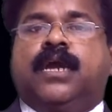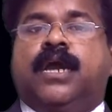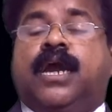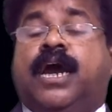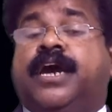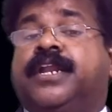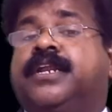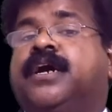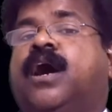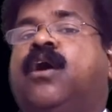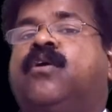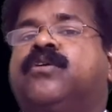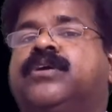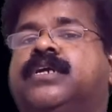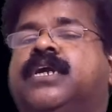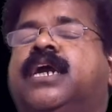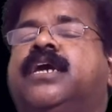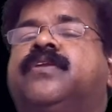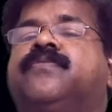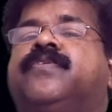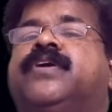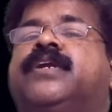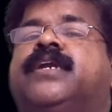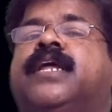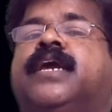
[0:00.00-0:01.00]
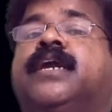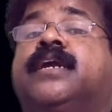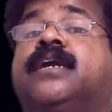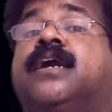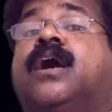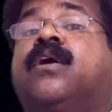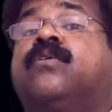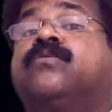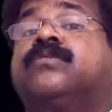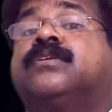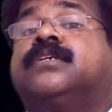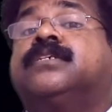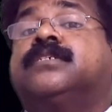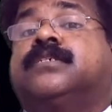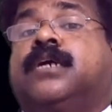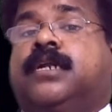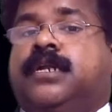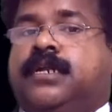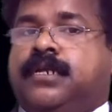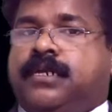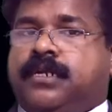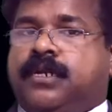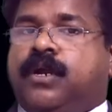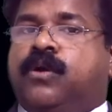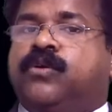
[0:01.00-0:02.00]
And how can we take out this
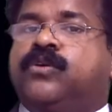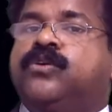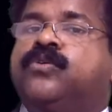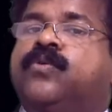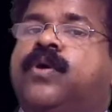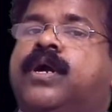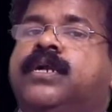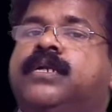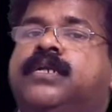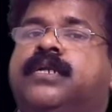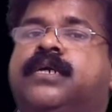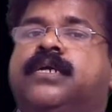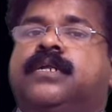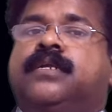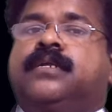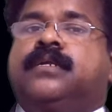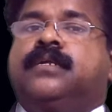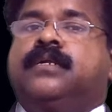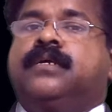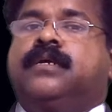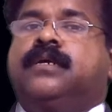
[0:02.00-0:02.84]
underground water?